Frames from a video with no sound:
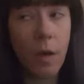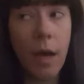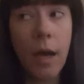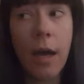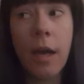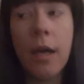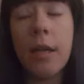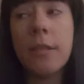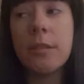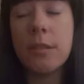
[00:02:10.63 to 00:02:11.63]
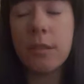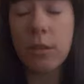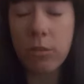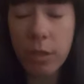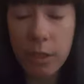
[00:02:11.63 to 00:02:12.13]
I
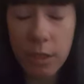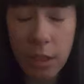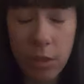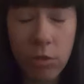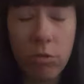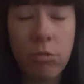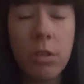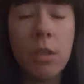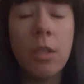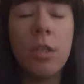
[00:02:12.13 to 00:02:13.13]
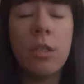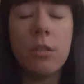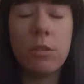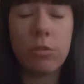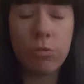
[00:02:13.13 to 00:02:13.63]
still continued
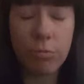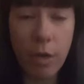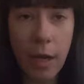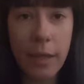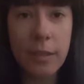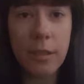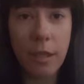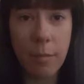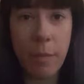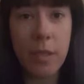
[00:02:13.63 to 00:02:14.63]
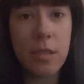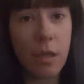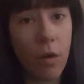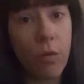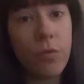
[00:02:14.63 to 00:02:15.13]
to try to get
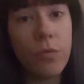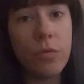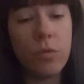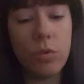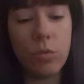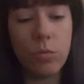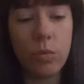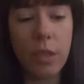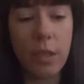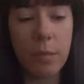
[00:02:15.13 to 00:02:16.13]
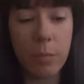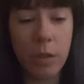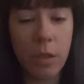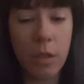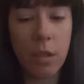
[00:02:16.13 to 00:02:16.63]
myself to keep
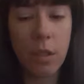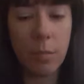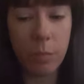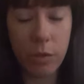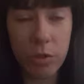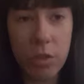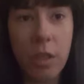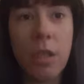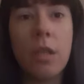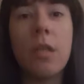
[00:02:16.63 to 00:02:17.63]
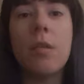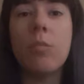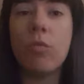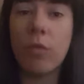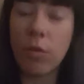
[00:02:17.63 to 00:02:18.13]
pushing, keep
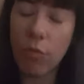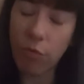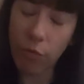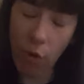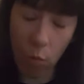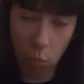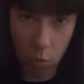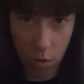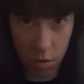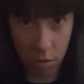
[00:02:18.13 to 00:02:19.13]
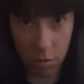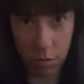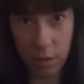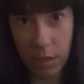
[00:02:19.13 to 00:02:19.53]
moving forward.